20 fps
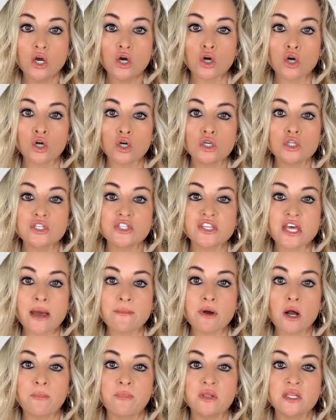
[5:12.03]
earned
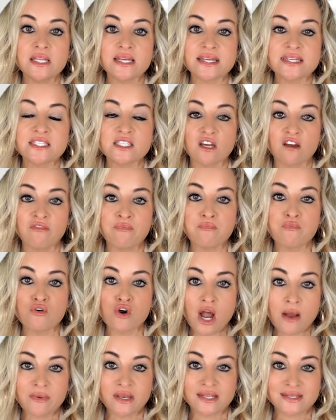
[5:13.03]
them a place of
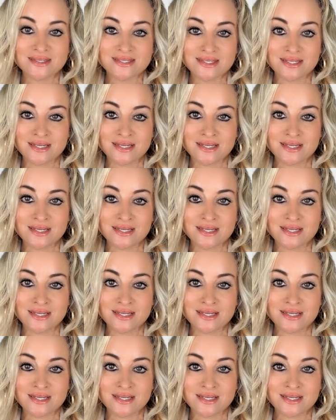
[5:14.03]
prominence